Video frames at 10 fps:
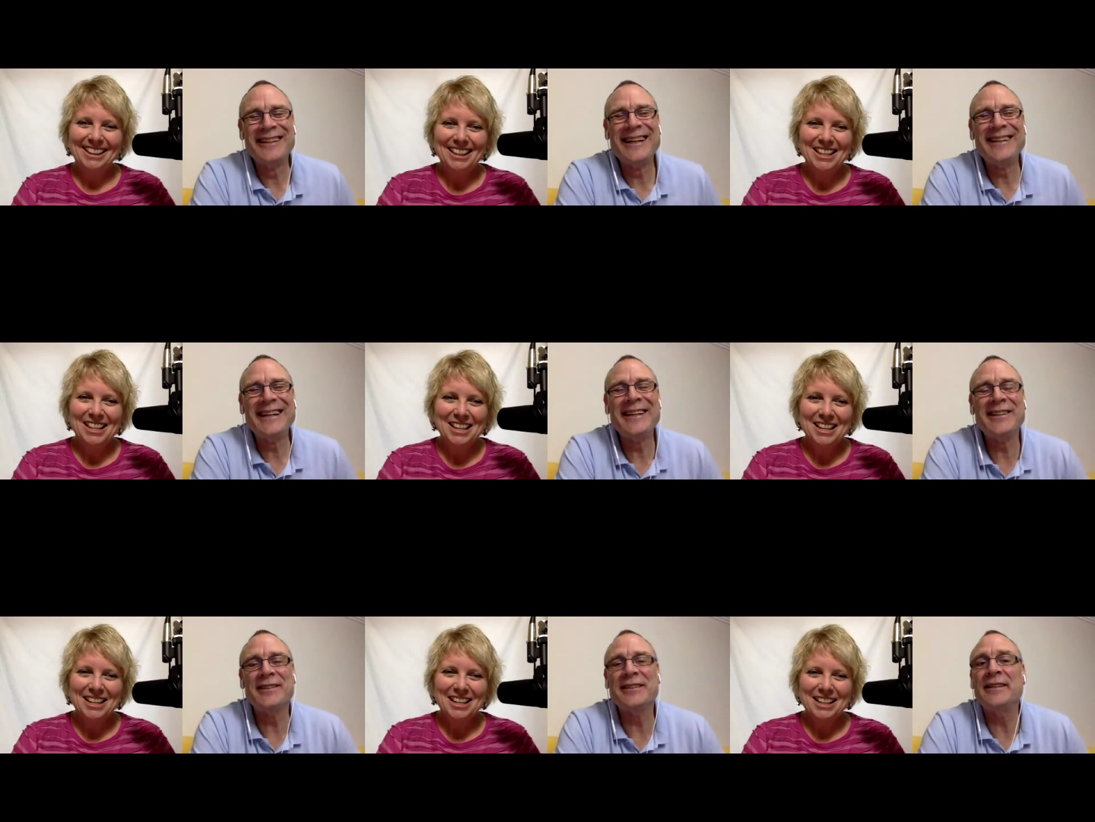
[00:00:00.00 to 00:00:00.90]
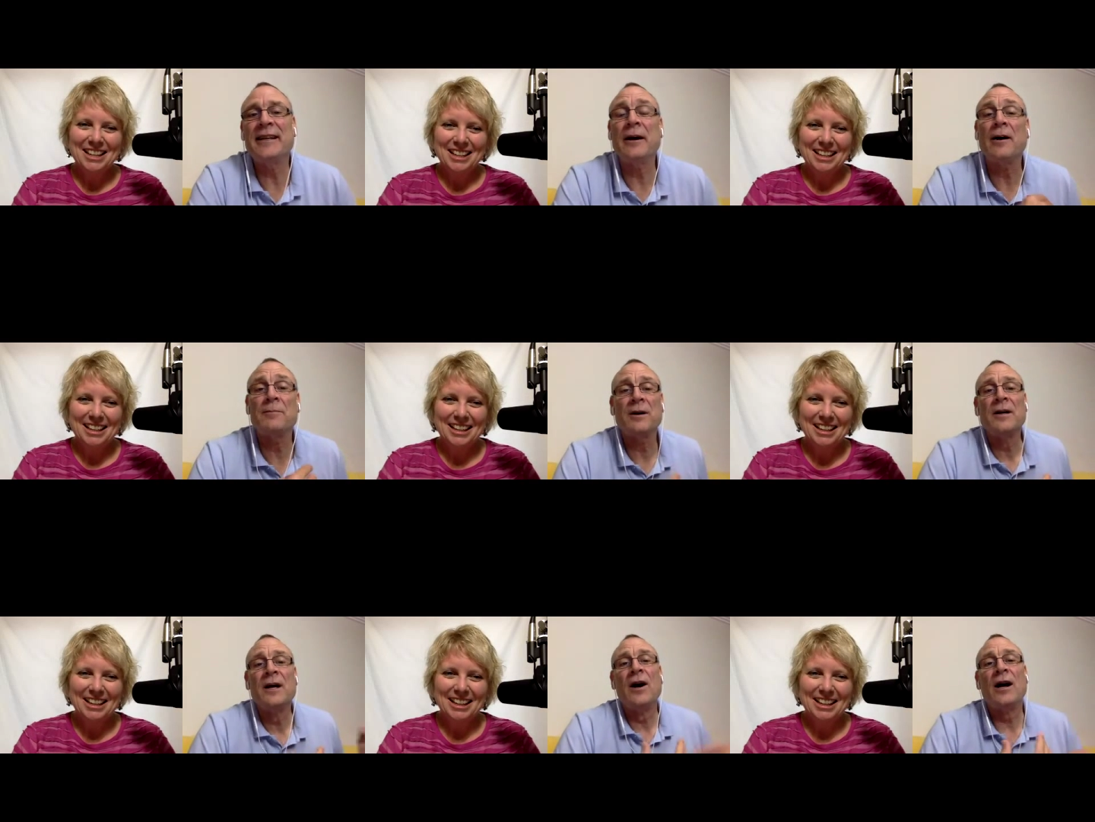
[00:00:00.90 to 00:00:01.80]
Speaker 1: yeah. Thank you. Saying, yeah, I,
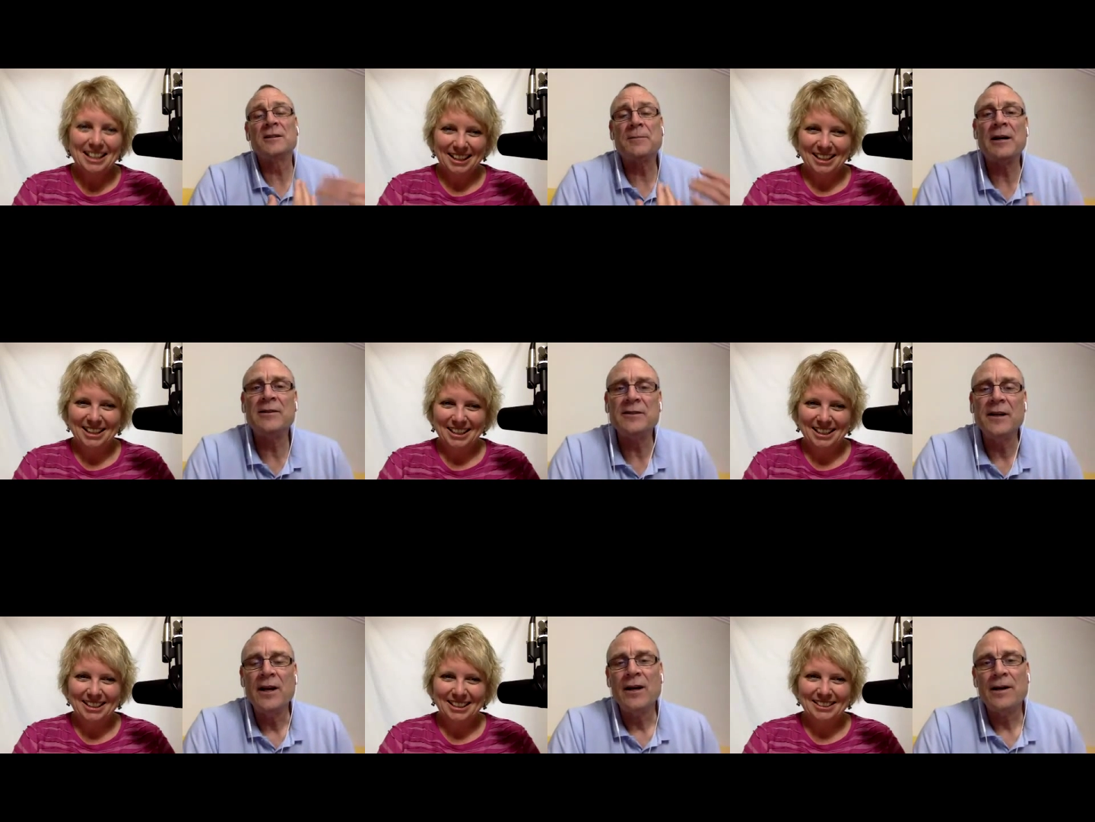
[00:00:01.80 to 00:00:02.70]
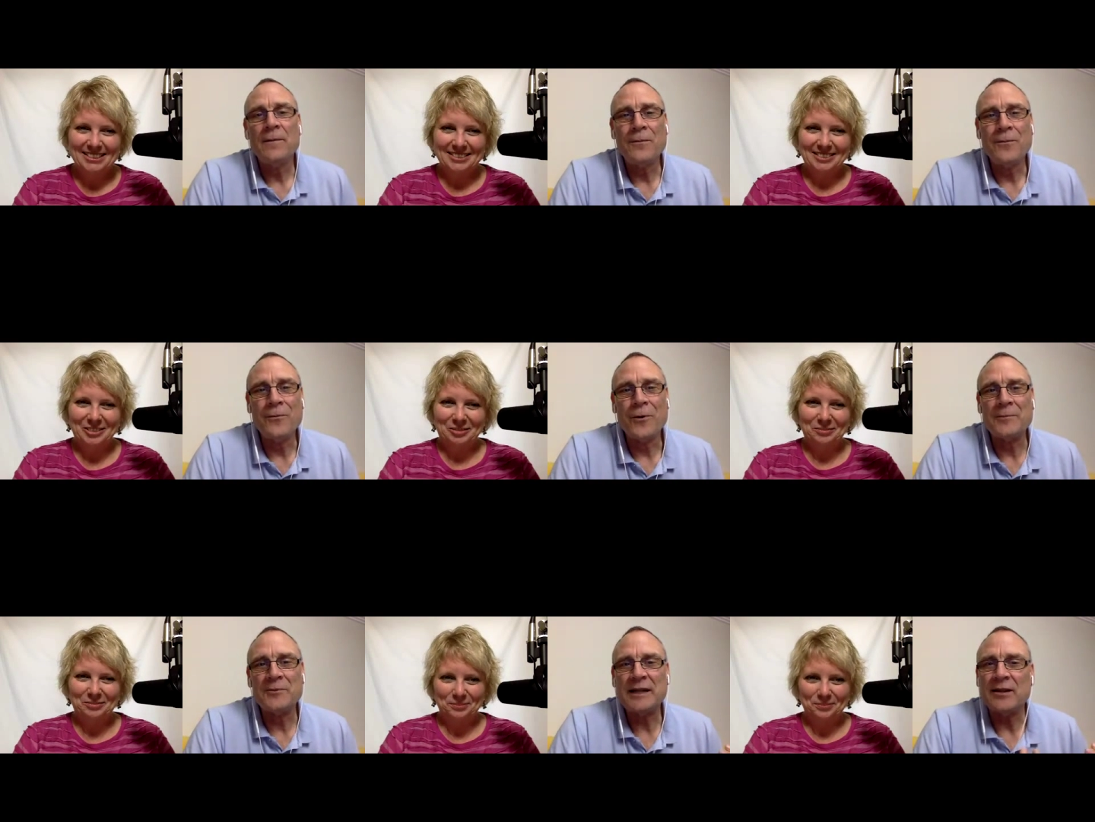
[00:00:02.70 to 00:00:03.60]
I suppose what
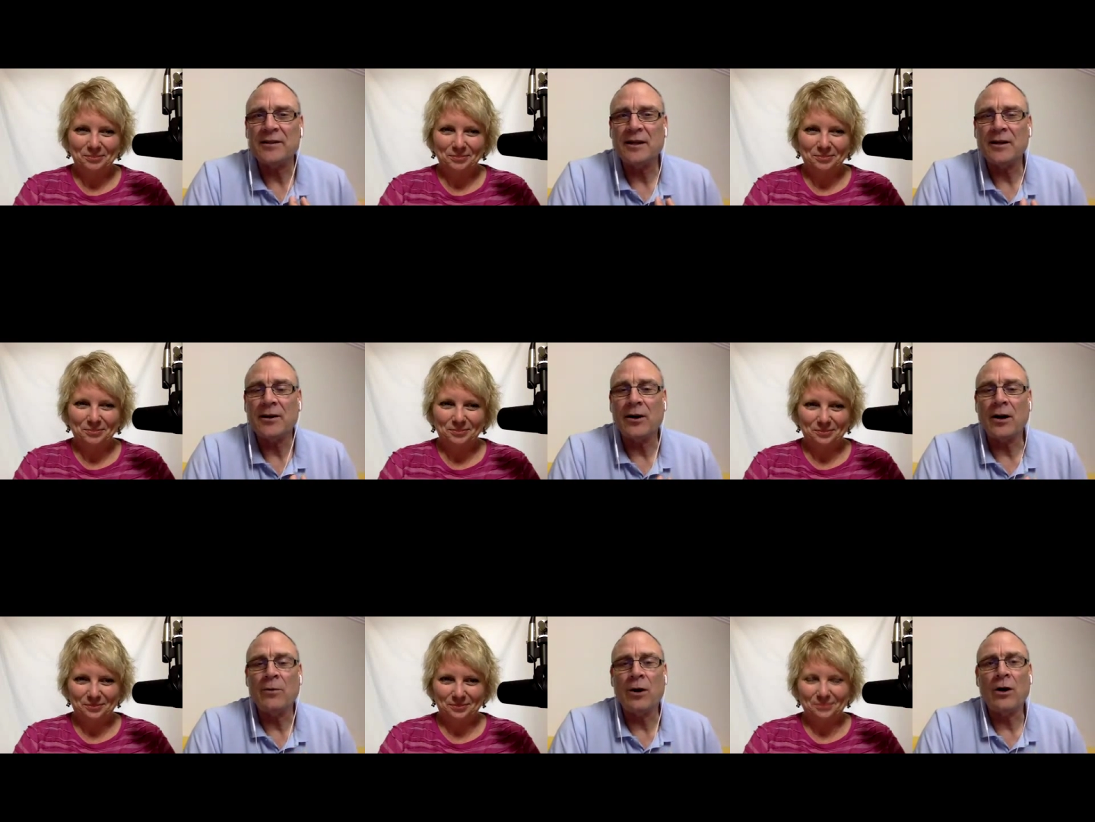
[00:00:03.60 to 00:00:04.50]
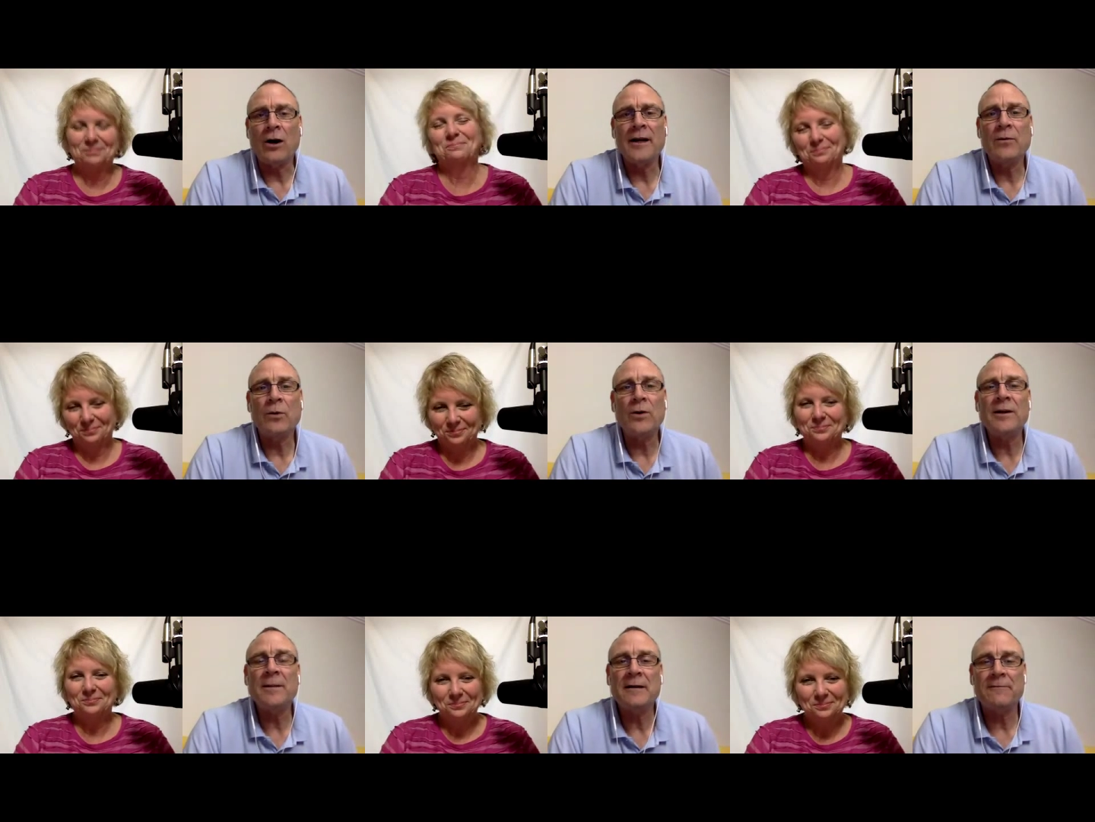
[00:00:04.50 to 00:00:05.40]
I'm saying, I, I, I get worried
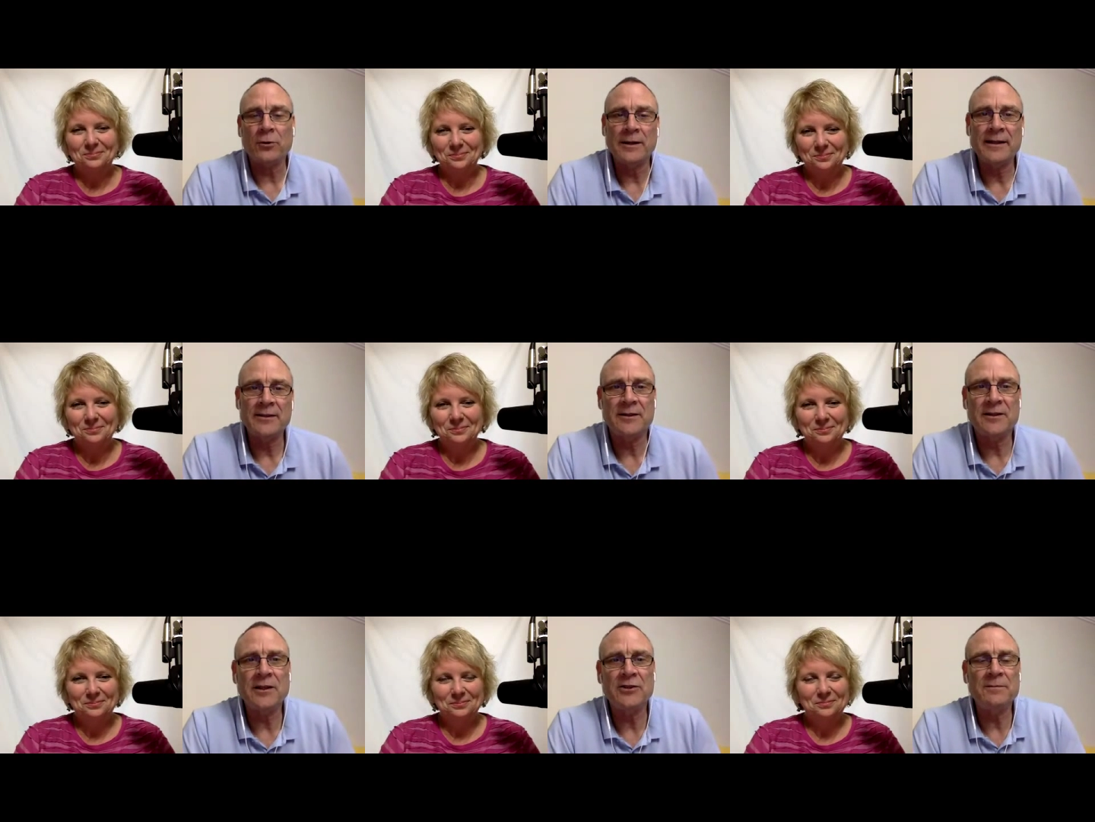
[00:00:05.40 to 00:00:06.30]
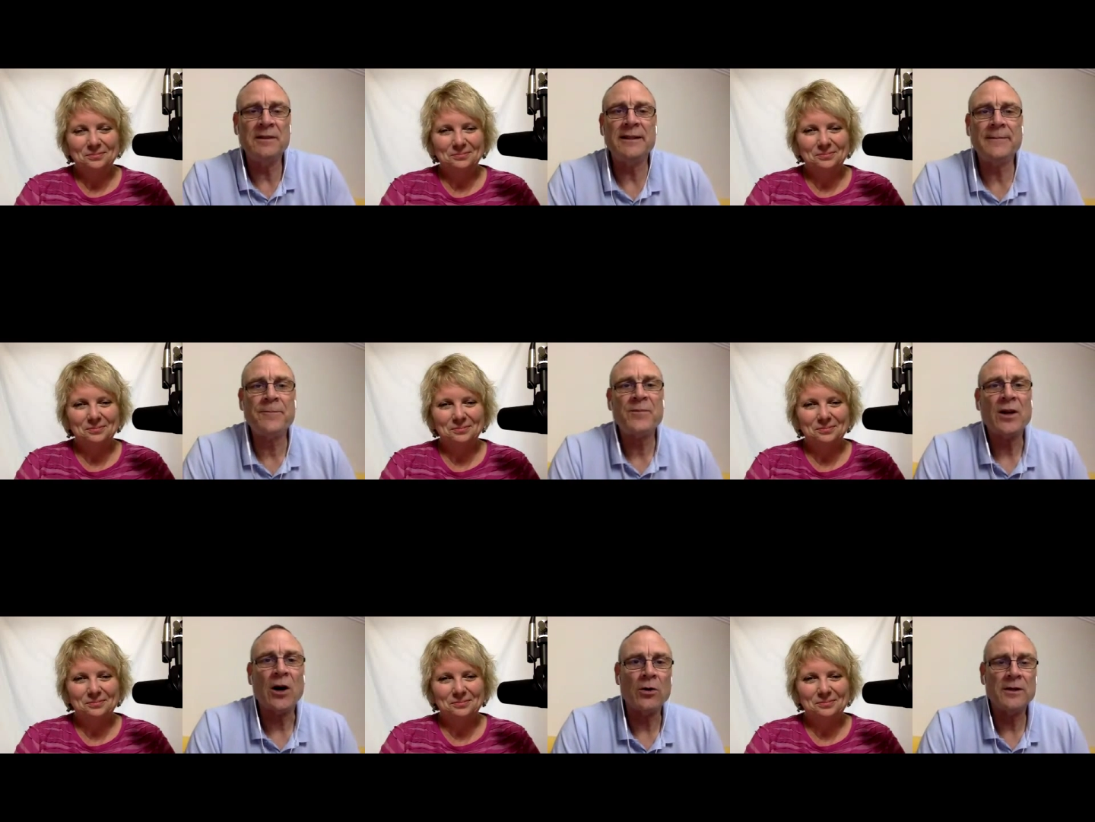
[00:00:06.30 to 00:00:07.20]
about falling into the social media
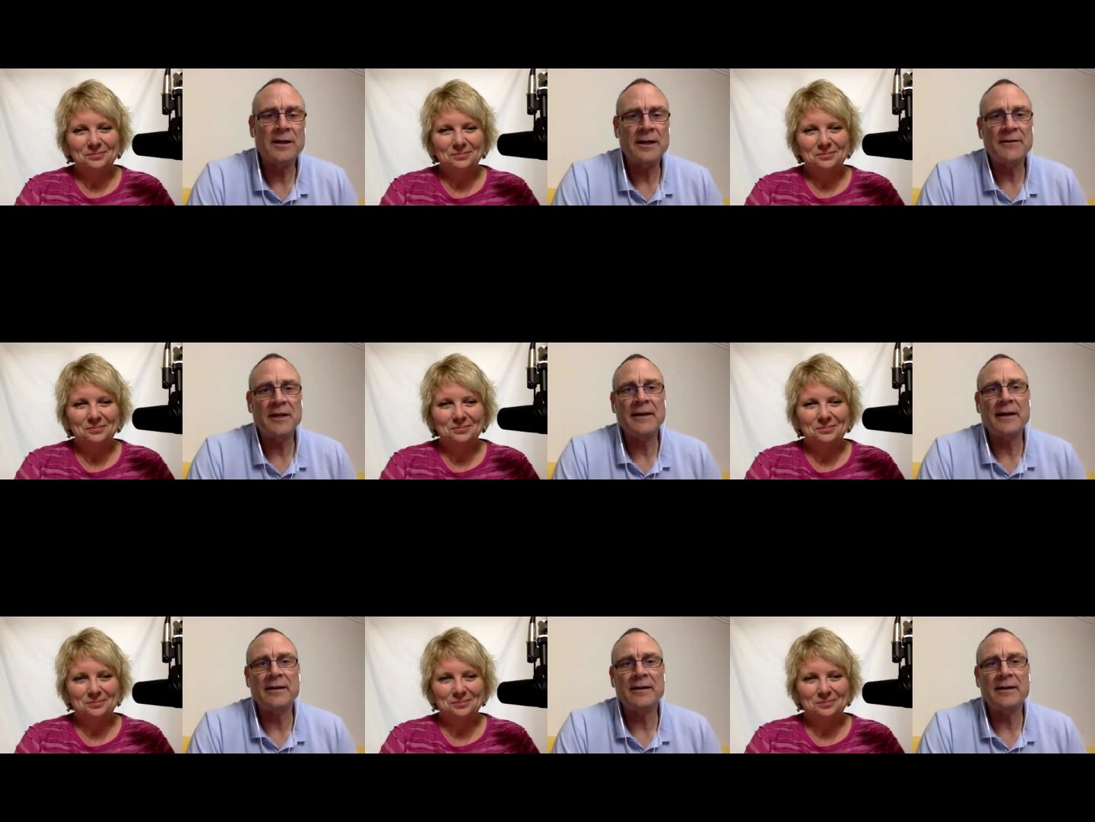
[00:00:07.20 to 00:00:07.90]
hole and, and never coming out.